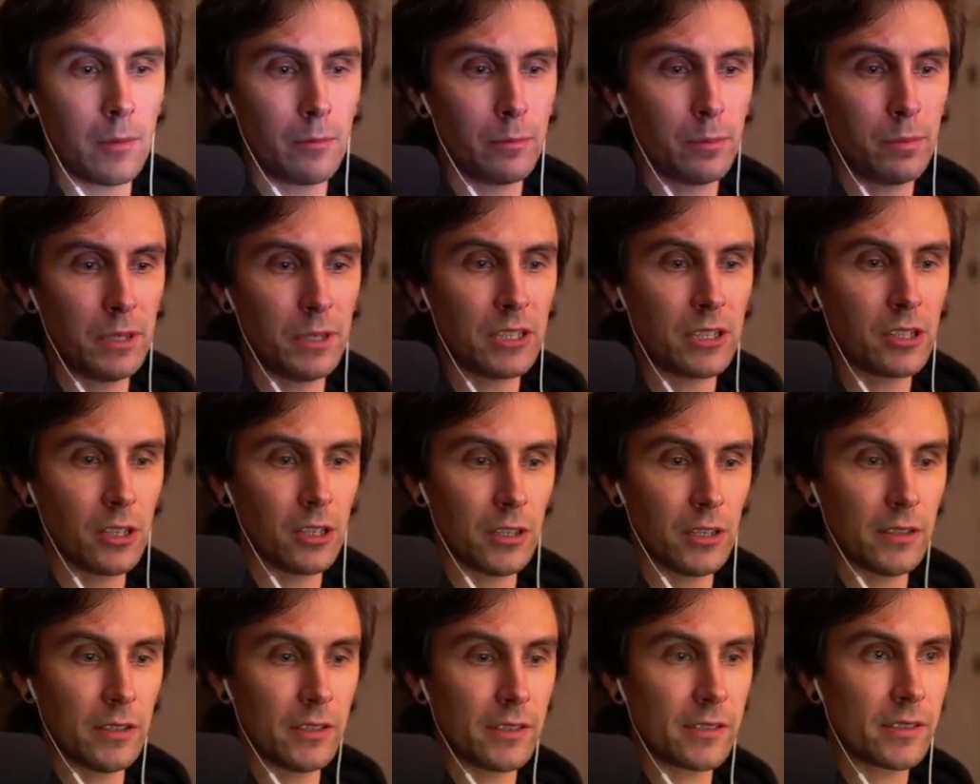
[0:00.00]

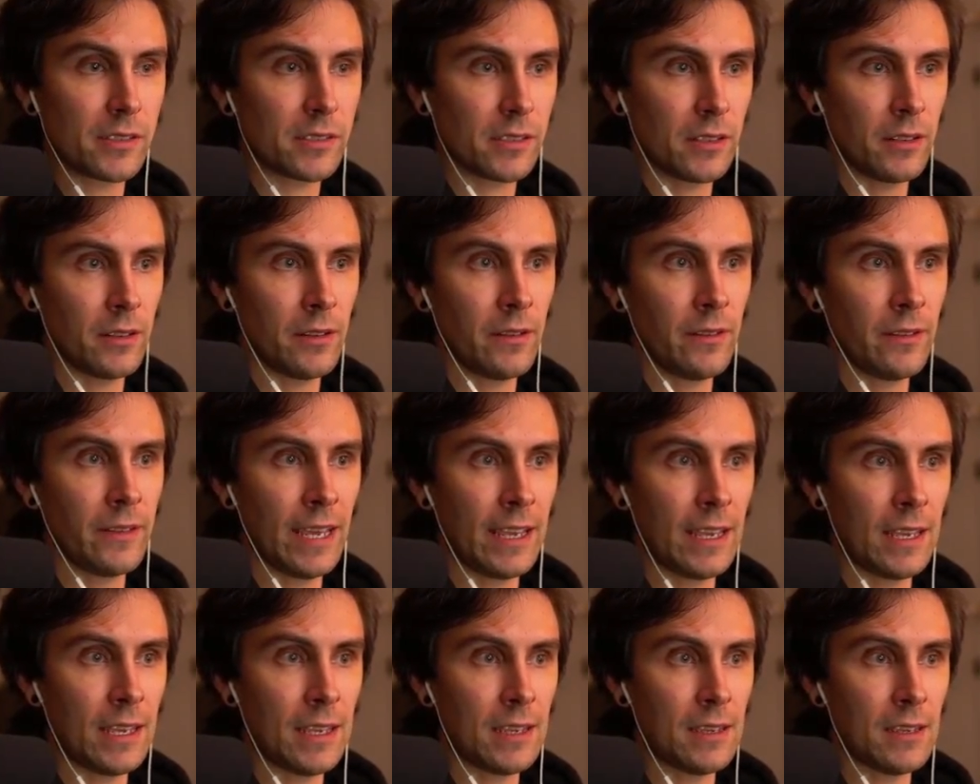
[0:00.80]
because
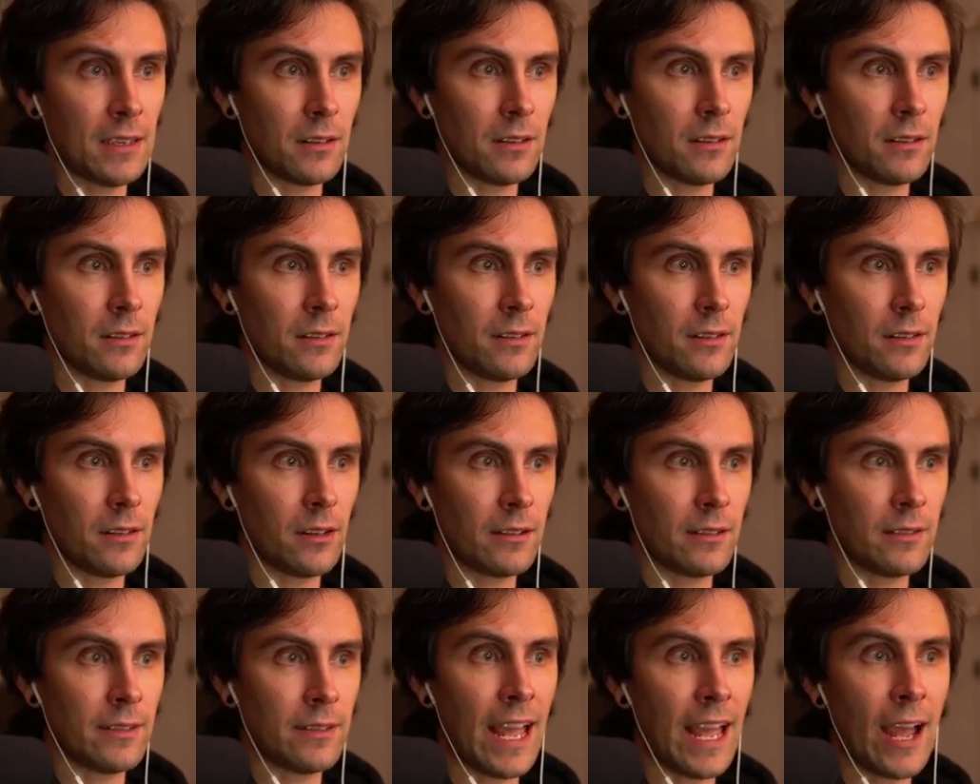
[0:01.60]
they
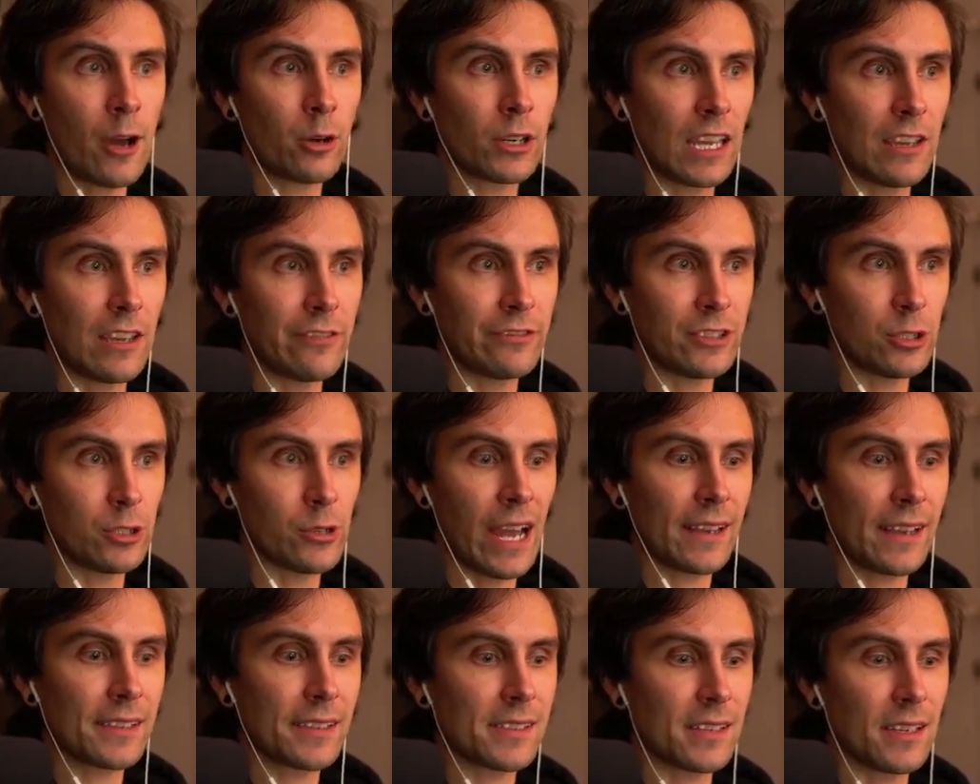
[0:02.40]
now gave you
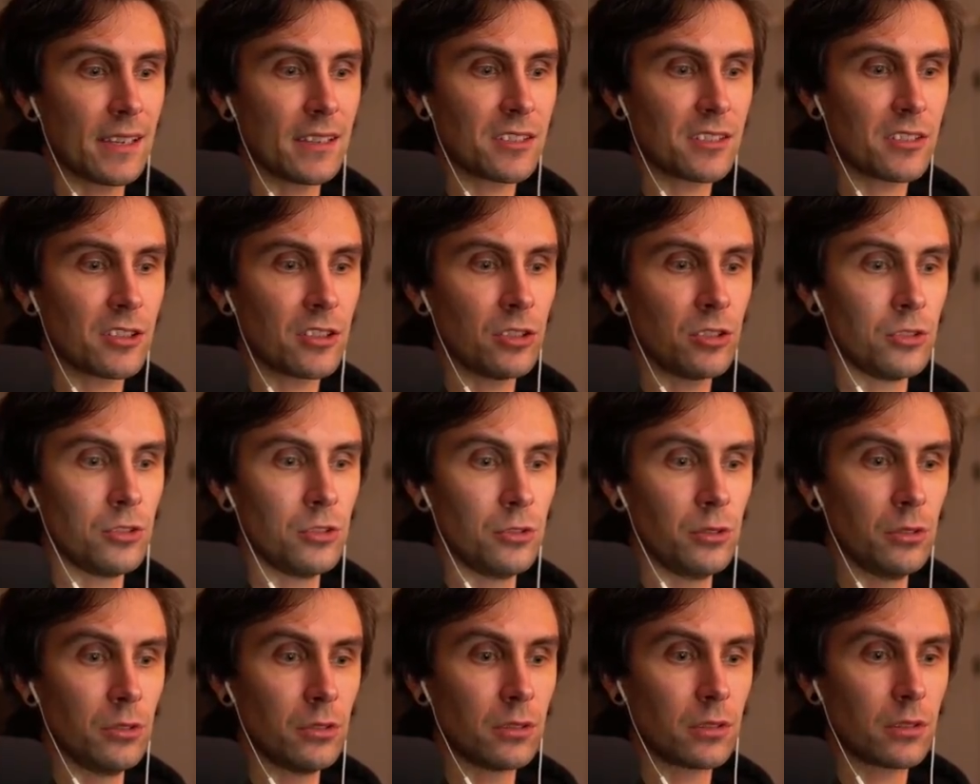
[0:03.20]
access
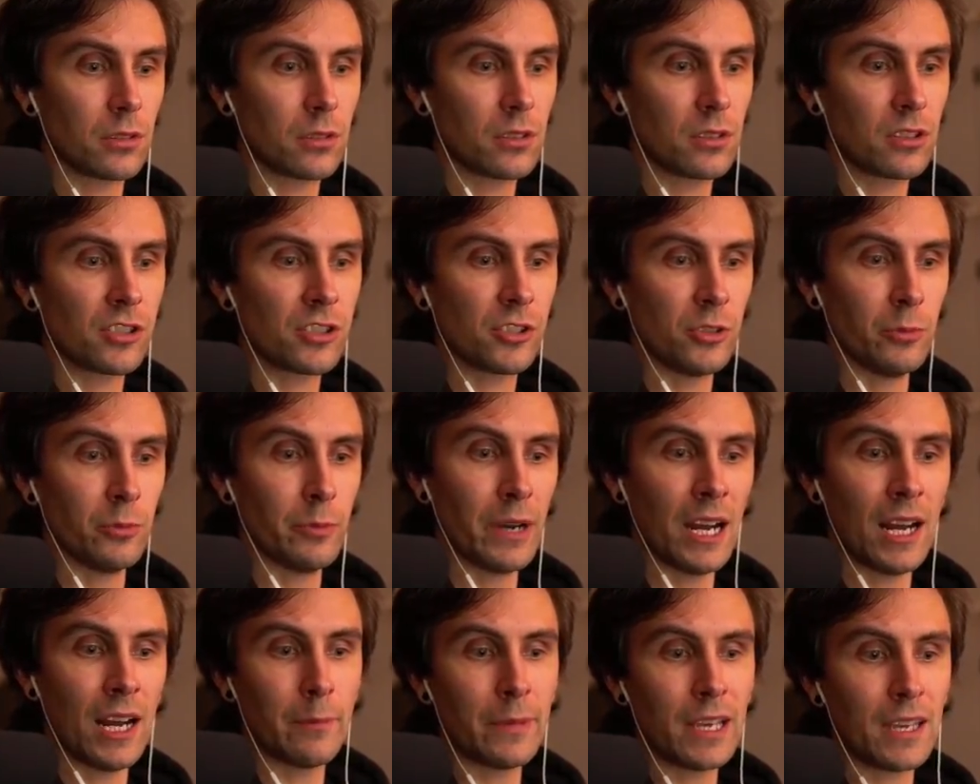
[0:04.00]
to
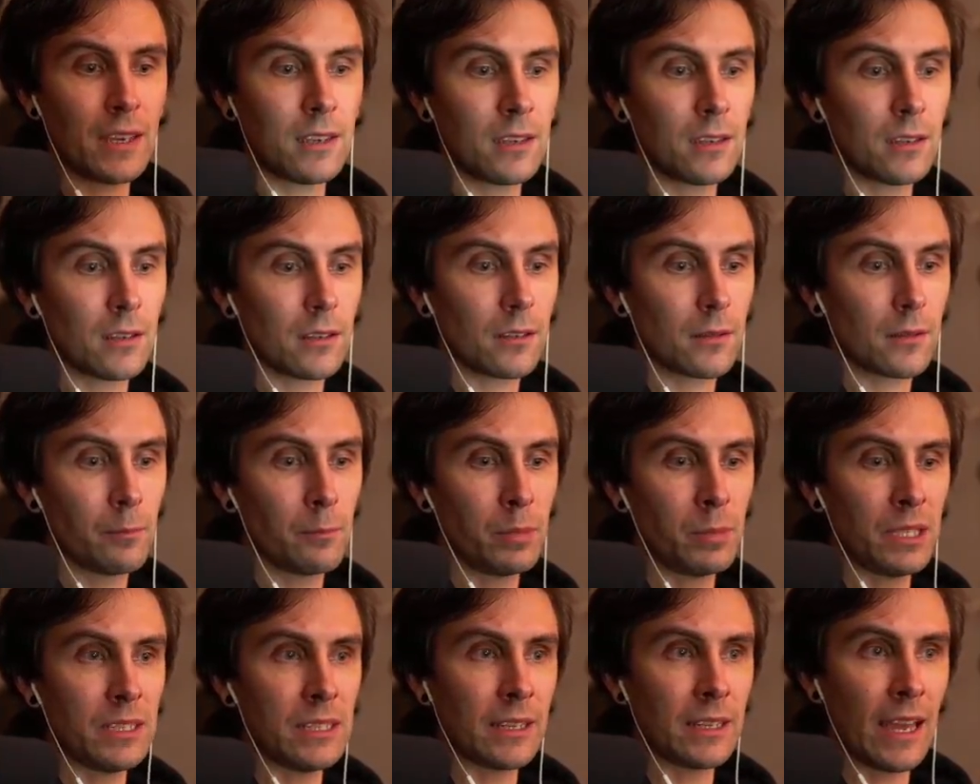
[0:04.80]
Tsubame
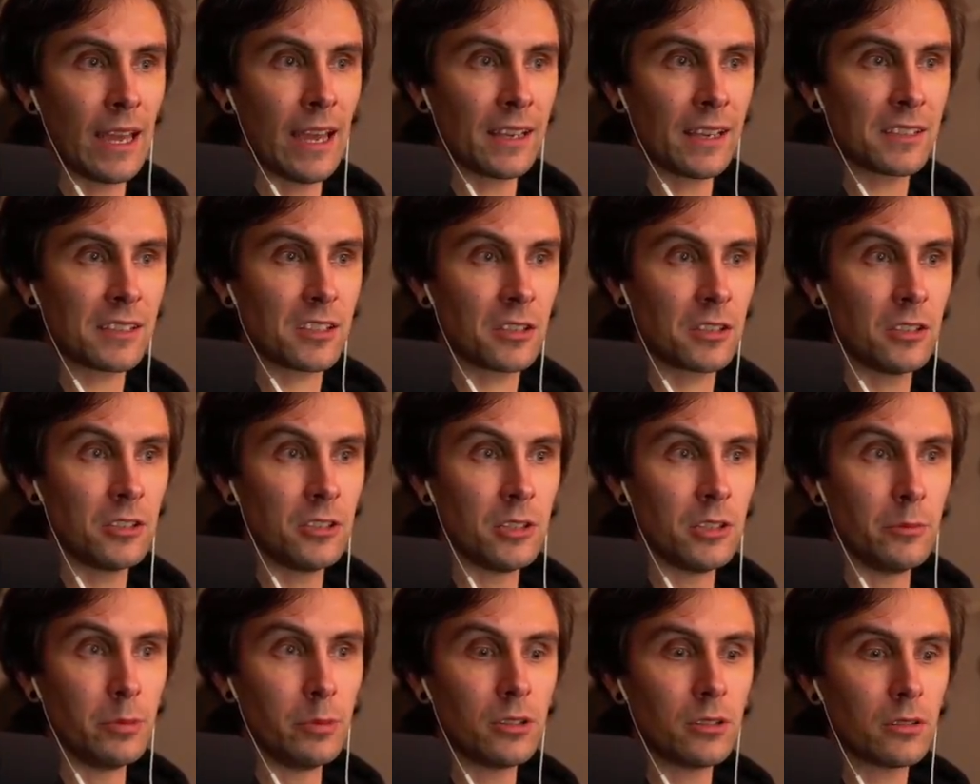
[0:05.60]
being
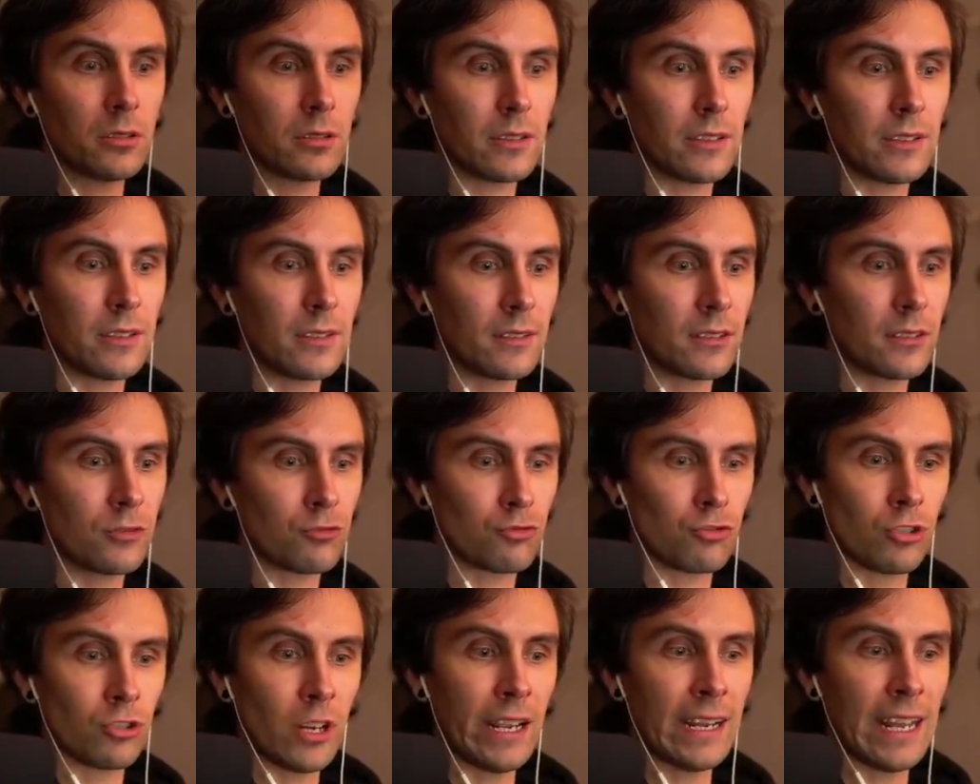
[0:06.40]
executable
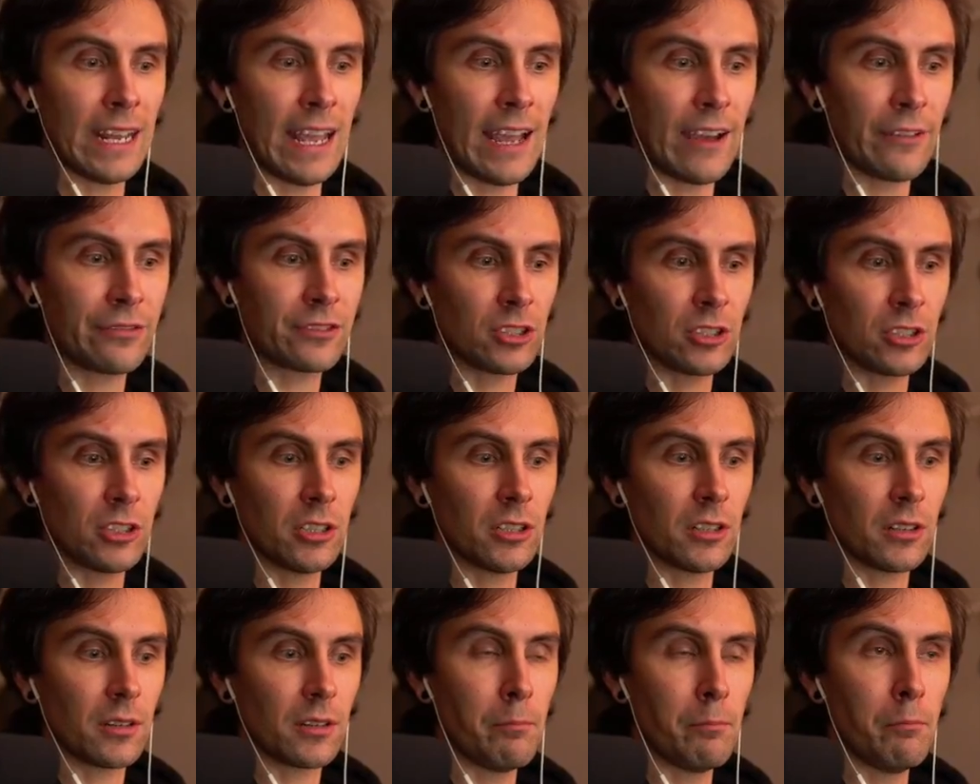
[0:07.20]
right
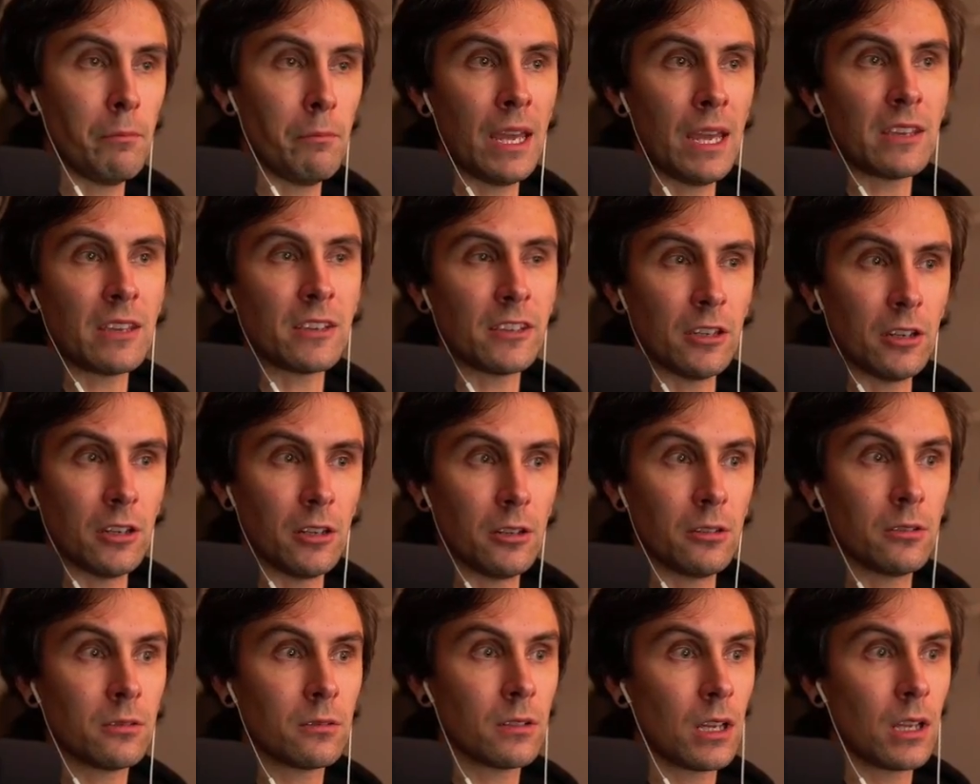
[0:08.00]
after
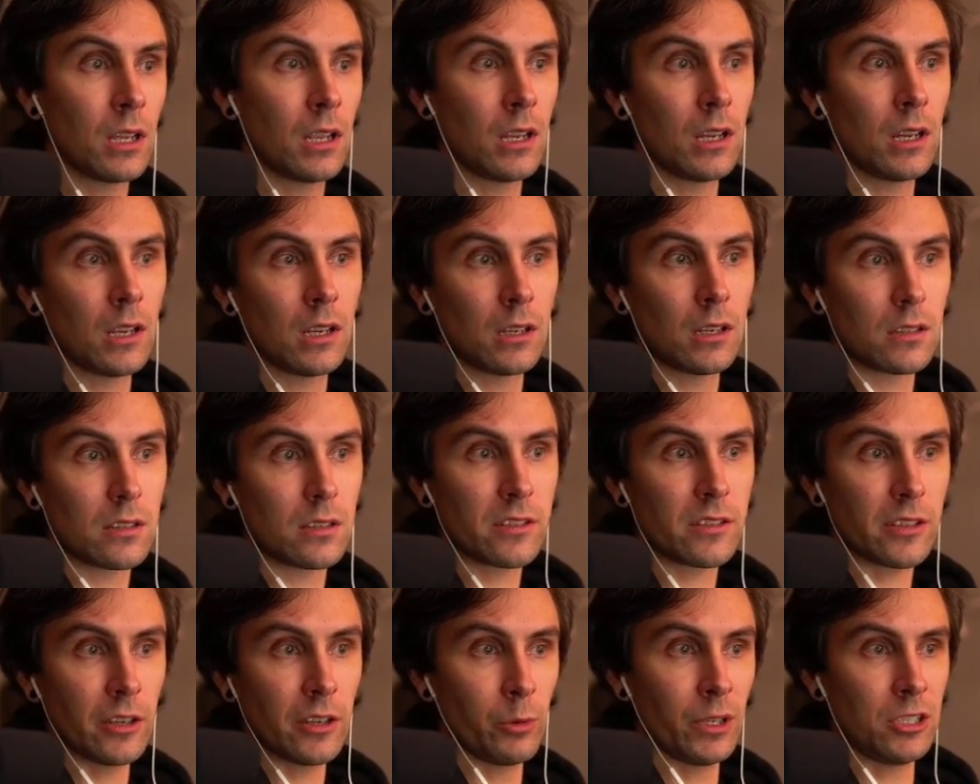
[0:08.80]
Meikyo.
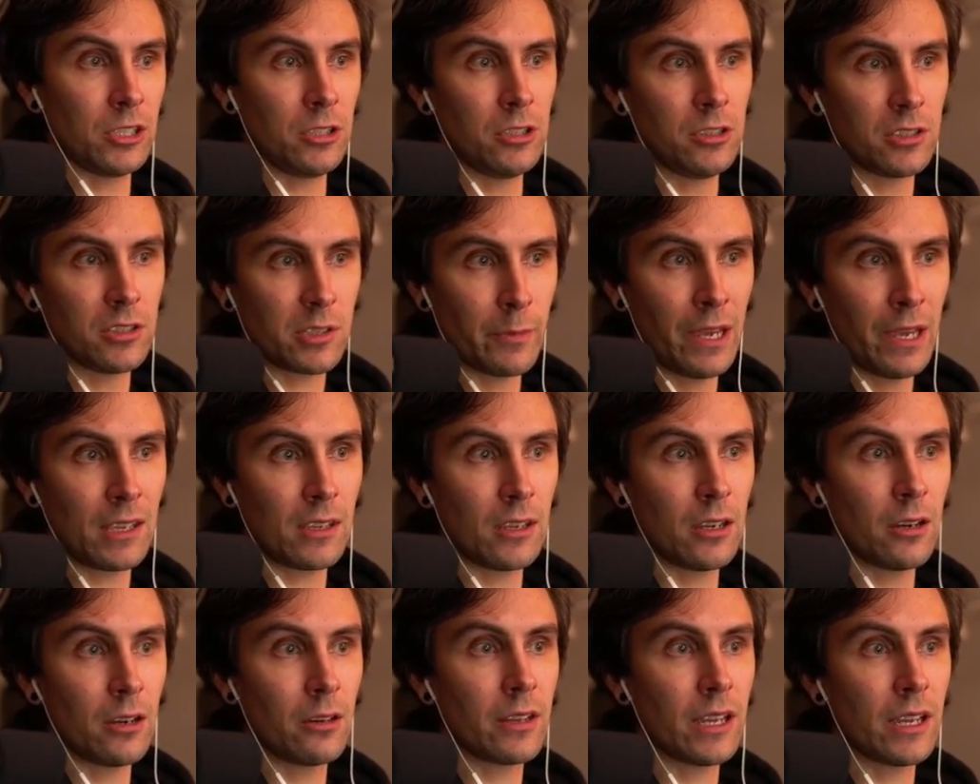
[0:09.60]
So when you use
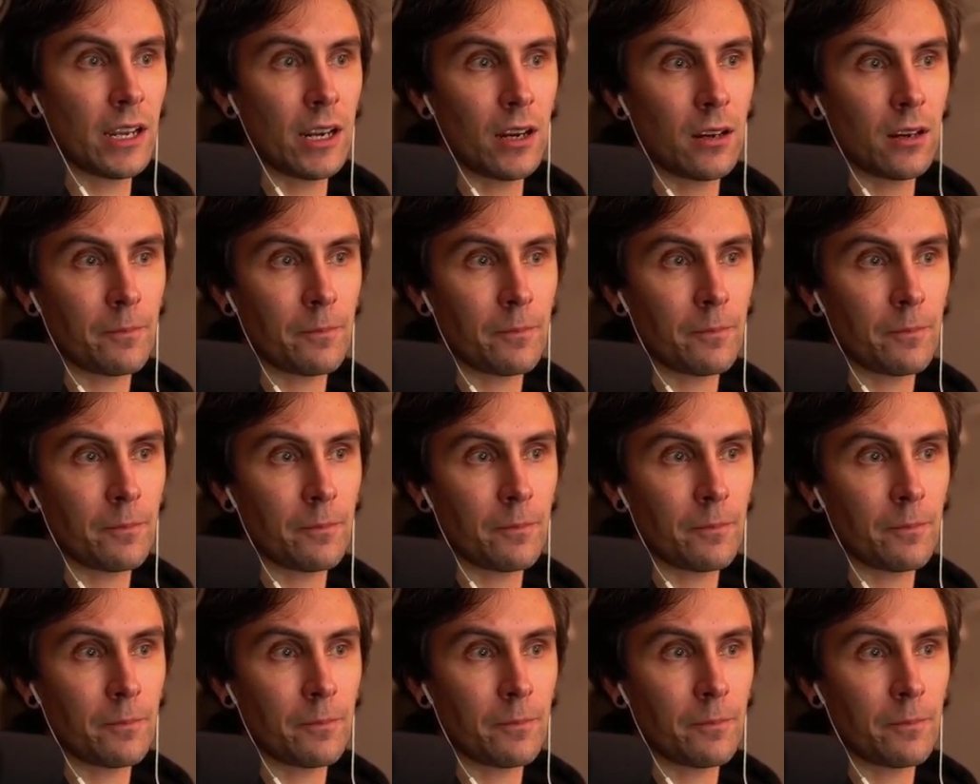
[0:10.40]
Meikyo there,